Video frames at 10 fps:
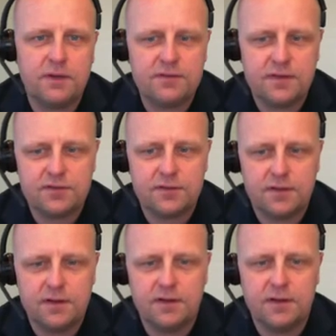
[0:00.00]
business
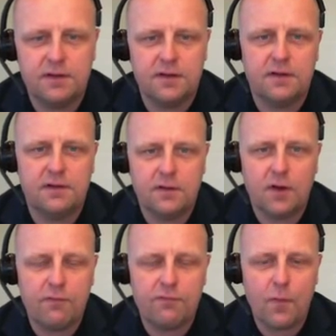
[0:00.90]

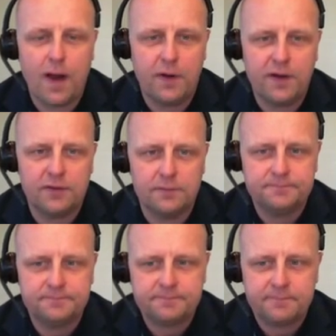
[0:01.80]
of vibration.
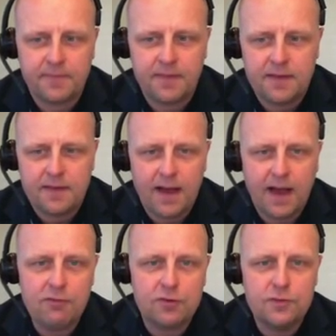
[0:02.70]

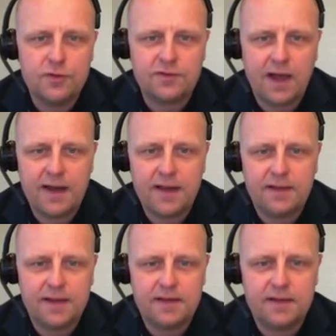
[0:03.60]
I will do the start, and
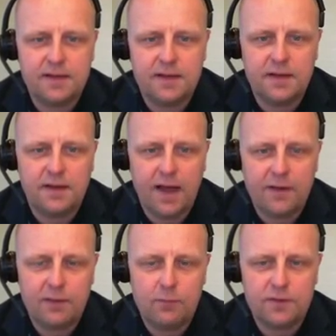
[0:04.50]
then
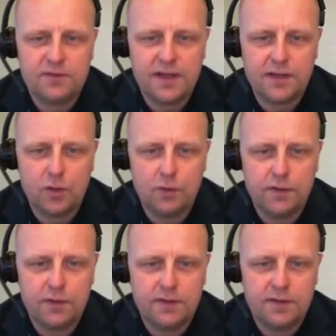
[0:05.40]
Lionel will take
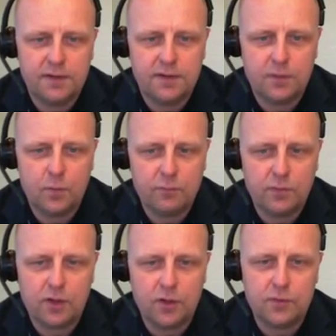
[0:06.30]
over when
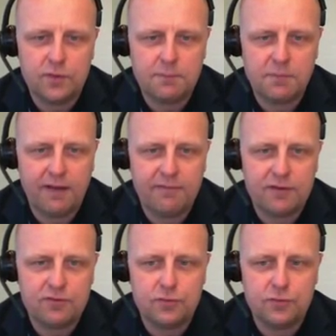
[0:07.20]
we go deep dive
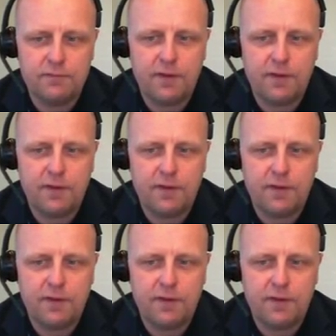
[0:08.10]
into the